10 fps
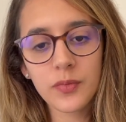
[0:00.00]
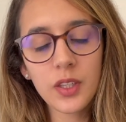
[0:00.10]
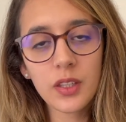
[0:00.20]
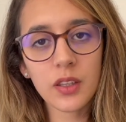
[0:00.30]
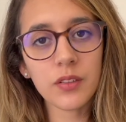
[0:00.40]

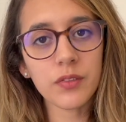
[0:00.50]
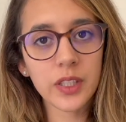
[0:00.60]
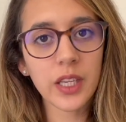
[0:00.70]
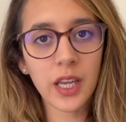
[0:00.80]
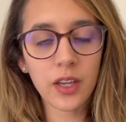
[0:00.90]
The
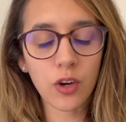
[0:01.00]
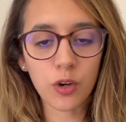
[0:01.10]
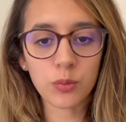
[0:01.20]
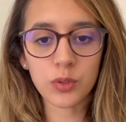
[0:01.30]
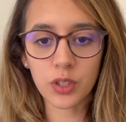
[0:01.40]
VA
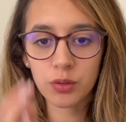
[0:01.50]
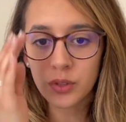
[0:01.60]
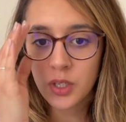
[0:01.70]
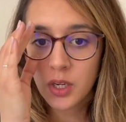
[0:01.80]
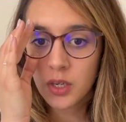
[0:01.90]
home loan
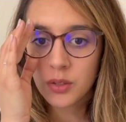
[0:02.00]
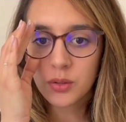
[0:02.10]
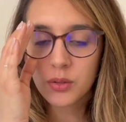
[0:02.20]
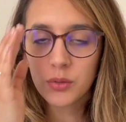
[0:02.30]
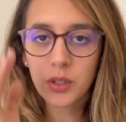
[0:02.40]

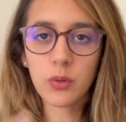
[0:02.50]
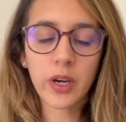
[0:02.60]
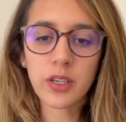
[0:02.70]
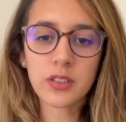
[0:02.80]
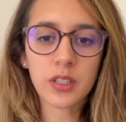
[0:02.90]

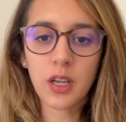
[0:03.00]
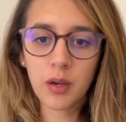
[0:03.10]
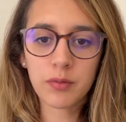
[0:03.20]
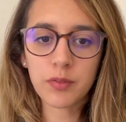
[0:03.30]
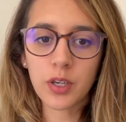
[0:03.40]
requires an
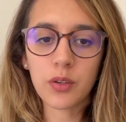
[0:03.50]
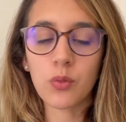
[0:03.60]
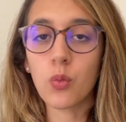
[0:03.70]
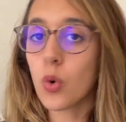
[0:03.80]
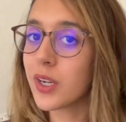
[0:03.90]
upfront
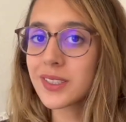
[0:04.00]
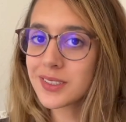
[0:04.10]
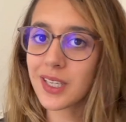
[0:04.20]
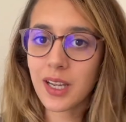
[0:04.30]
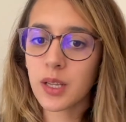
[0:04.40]

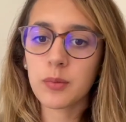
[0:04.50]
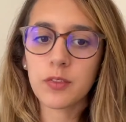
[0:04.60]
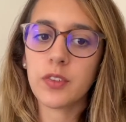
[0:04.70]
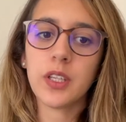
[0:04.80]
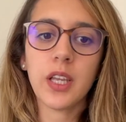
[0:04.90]
one-time
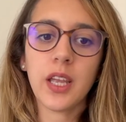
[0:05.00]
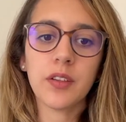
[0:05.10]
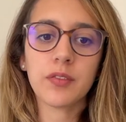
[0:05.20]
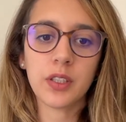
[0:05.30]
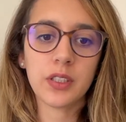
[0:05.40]
VA
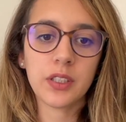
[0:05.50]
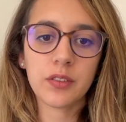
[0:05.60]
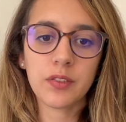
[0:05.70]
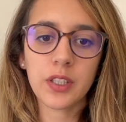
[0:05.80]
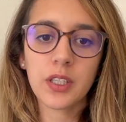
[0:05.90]
funding
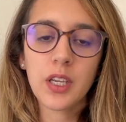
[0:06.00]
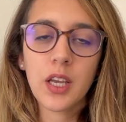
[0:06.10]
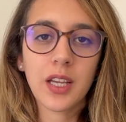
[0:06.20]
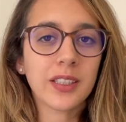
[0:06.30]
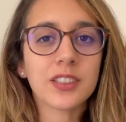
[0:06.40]
fee,
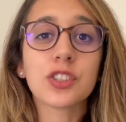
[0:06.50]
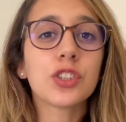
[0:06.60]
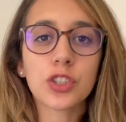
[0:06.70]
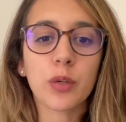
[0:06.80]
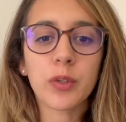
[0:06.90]
and that's
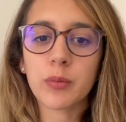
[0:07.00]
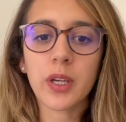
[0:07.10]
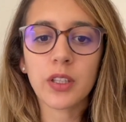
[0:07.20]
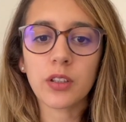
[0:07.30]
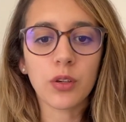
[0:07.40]
determined
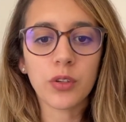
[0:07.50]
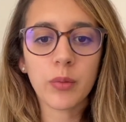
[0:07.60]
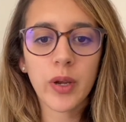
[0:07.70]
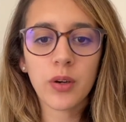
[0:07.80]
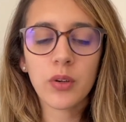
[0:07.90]
by the loan
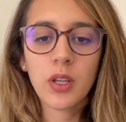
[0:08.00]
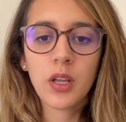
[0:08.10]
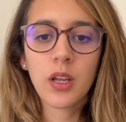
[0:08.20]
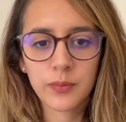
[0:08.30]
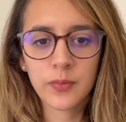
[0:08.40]
amount.
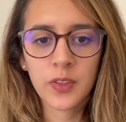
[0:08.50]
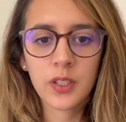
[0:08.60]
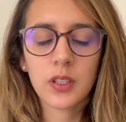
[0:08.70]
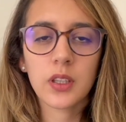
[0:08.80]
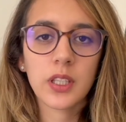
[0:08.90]

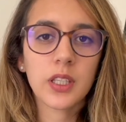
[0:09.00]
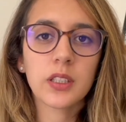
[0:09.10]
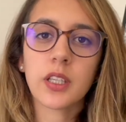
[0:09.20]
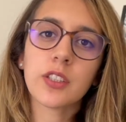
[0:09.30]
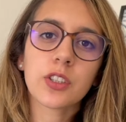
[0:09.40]
The
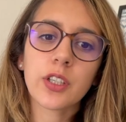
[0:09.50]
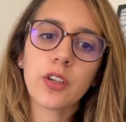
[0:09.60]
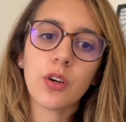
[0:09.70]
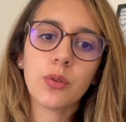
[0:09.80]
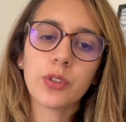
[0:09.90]
lender and
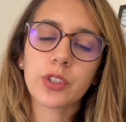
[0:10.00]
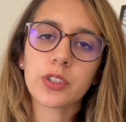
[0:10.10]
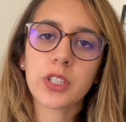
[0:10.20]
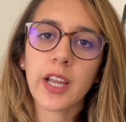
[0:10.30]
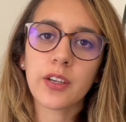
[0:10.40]
owner
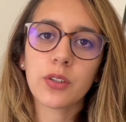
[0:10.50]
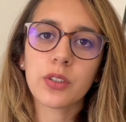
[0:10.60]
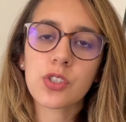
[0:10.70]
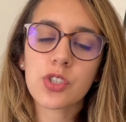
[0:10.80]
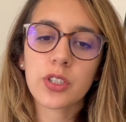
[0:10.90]
title
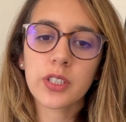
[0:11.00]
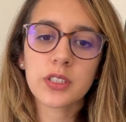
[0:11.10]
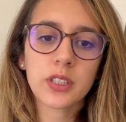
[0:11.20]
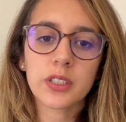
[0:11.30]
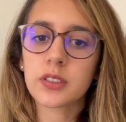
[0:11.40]

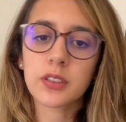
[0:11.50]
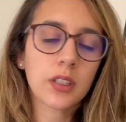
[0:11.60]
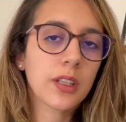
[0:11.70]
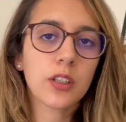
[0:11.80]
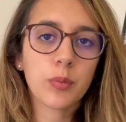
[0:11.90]
insurance is a
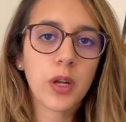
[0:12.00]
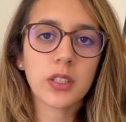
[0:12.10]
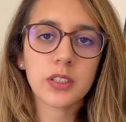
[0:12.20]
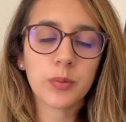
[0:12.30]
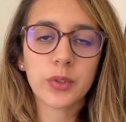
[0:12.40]
lender
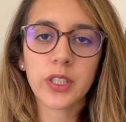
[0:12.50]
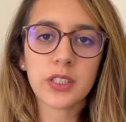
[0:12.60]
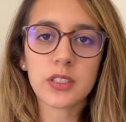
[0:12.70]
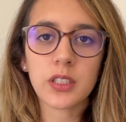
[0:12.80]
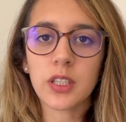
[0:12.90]
policy
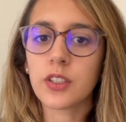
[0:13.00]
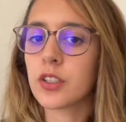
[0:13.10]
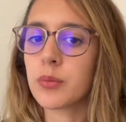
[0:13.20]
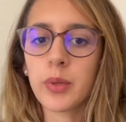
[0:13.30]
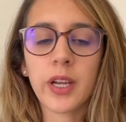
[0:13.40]
protects the
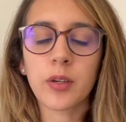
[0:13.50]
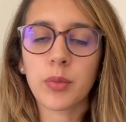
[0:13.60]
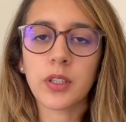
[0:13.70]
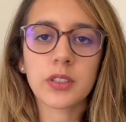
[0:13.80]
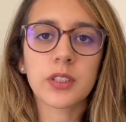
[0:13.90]
lender, buyer
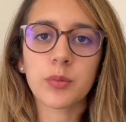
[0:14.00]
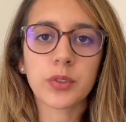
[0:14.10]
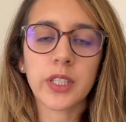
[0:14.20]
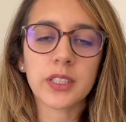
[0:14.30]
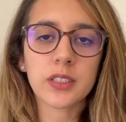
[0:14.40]
policy
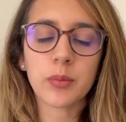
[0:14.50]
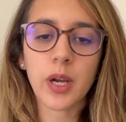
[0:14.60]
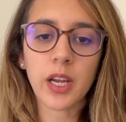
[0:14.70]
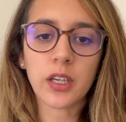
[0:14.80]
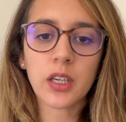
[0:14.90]
protects the
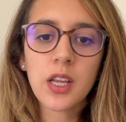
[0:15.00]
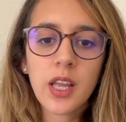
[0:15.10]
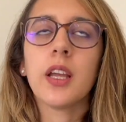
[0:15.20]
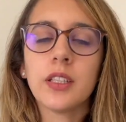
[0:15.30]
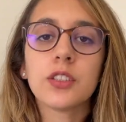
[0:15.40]
buyer,
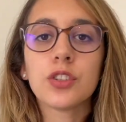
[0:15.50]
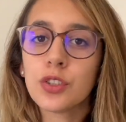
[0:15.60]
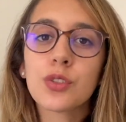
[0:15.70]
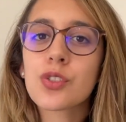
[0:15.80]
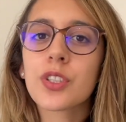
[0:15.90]
and it's
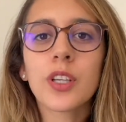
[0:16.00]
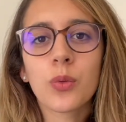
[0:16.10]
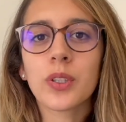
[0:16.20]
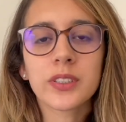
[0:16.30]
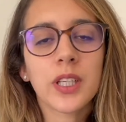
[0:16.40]
usually a
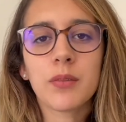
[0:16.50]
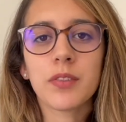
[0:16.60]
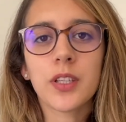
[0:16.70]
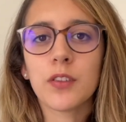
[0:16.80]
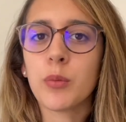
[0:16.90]
one-time
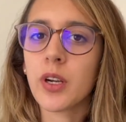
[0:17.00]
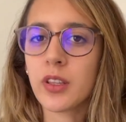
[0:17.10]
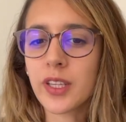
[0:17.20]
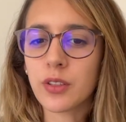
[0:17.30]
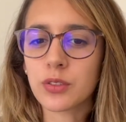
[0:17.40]
fee of
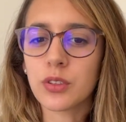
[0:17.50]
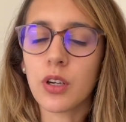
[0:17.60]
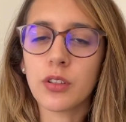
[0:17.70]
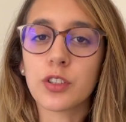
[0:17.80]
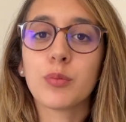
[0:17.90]
about
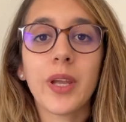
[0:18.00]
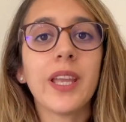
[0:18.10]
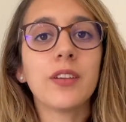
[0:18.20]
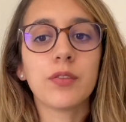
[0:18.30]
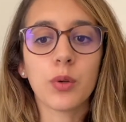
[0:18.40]
$1,000
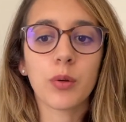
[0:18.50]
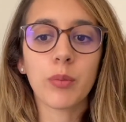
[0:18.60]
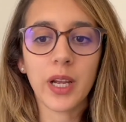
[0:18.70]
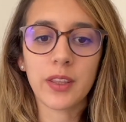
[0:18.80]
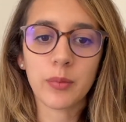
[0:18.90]
paid for
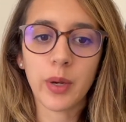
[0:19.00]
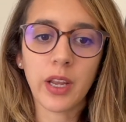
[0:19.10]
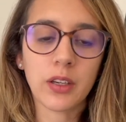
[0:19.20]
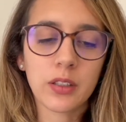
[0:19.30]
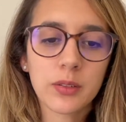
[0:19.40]
by the
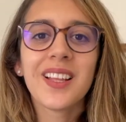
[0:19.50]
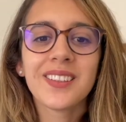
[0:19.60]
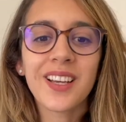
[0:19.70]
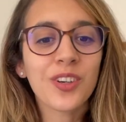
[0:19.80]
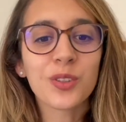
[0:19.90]
buyer.
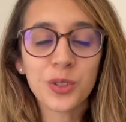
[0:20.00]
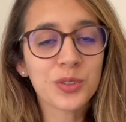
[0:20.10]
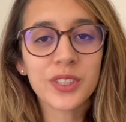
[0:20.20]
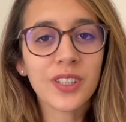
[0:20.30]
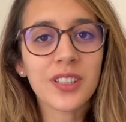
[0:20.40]
Now,
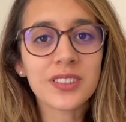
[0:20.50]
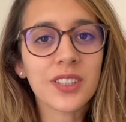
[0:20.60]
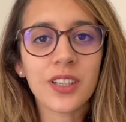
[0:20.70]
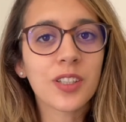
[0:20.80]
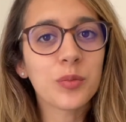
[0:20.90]
closing costs
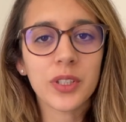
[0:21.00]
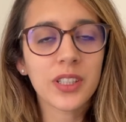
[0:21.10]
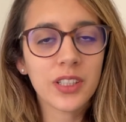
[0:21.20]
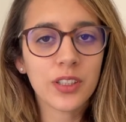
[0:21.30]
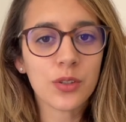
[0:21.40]
are
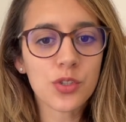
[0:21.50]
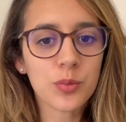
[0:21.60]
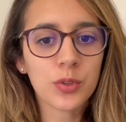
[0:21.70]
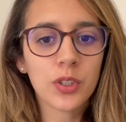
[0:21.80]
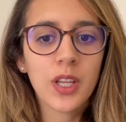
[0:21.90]
completely
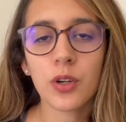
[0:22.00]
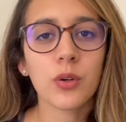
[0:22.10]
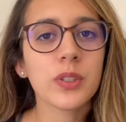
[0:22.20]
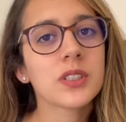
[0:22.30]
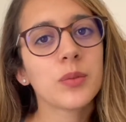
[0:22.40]
negotiable. It
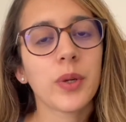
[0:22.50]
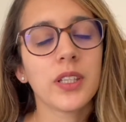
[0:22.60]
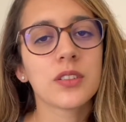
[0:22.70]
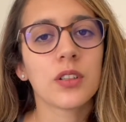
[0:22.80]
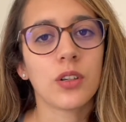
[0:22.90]
always
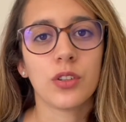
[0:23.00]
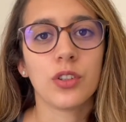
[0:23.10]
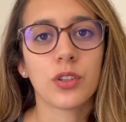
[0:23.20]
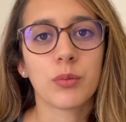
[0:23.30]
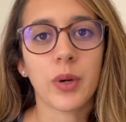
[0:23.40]
depends on
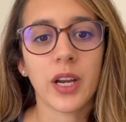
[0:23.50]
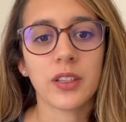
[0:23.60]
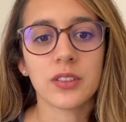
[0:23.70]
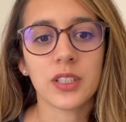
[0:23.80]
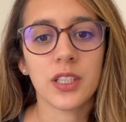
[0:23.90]
your
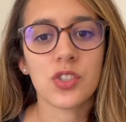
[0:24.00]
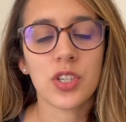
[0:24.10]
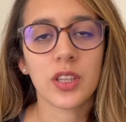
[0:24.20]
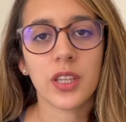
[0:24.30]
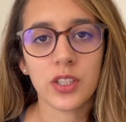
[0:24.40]
buyer's
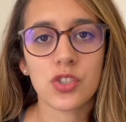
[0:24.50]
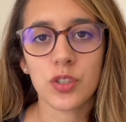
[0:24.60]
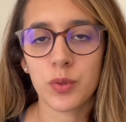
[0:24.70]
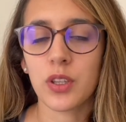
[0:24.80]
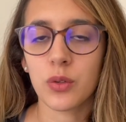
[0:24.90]
agent. They
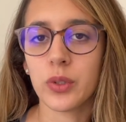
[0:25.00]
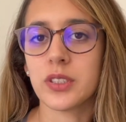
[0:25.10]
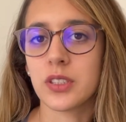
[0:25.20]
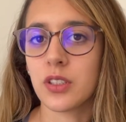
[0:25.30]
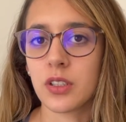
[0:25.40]
should be the
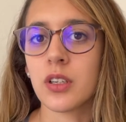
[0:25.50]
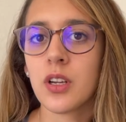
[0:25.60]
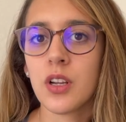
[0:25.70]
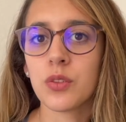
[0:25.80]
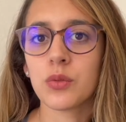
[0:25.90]
ones that are
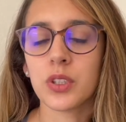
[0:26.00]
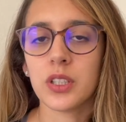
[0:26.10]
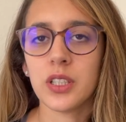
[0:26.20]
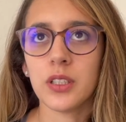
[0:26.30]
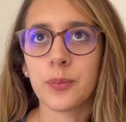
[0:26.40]

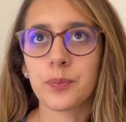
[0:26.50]
really